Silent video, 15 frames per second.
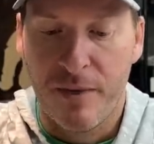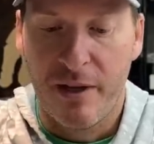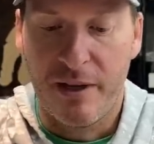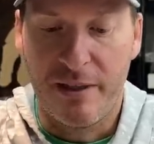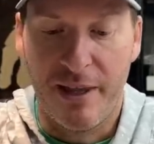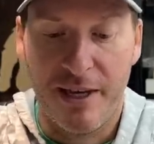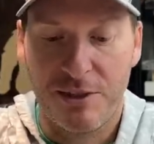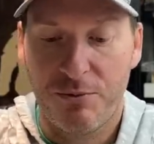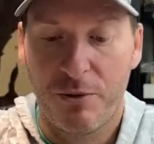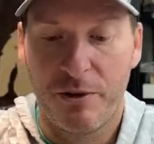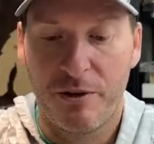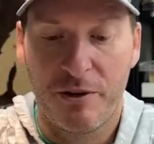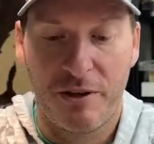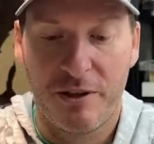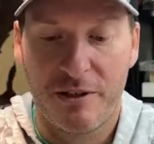And that's one
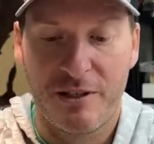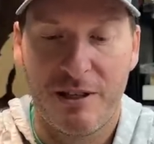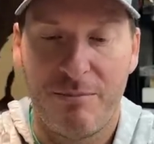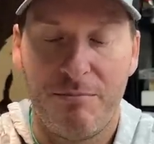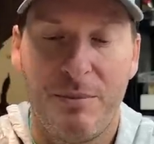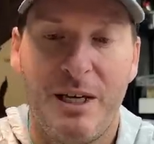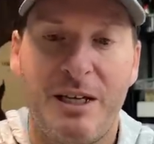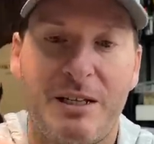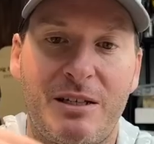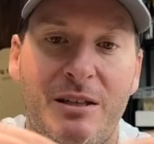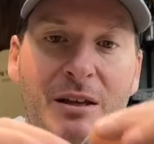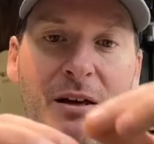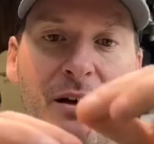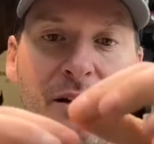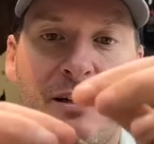of the things that makes
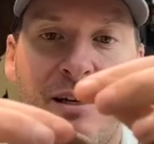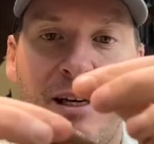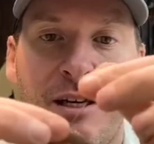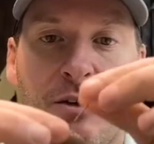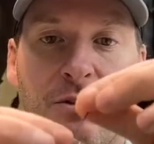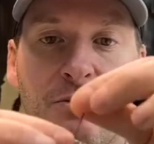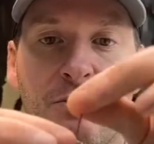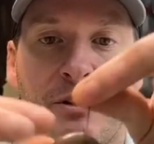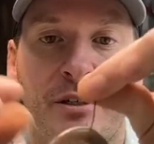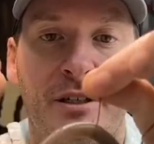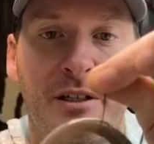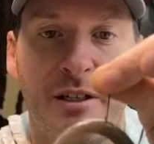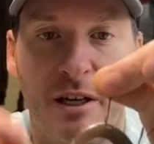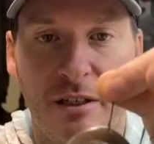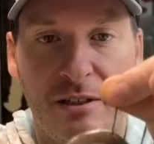a Naco
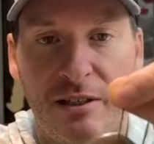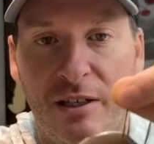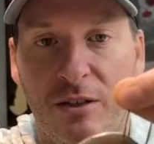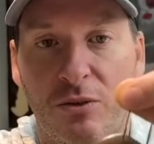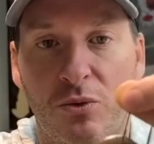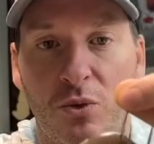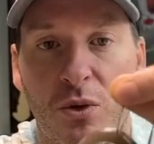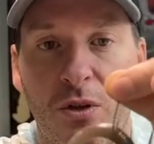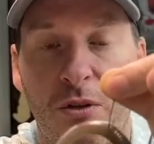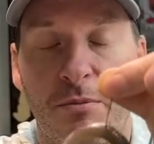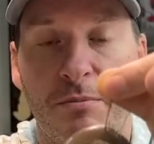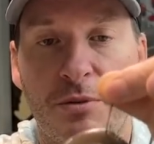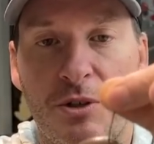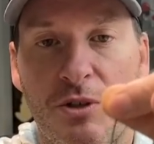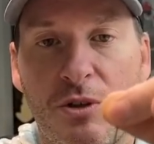rig cuttail
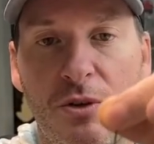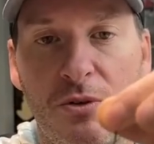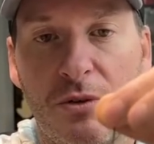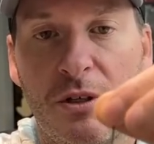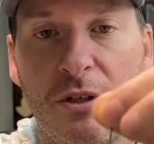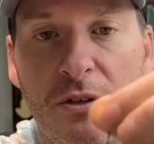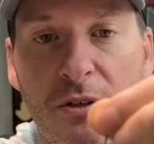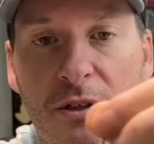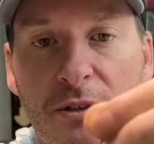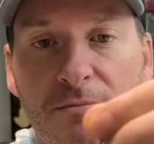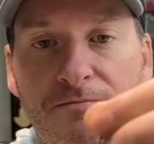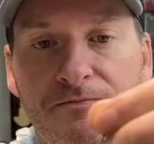worm so good.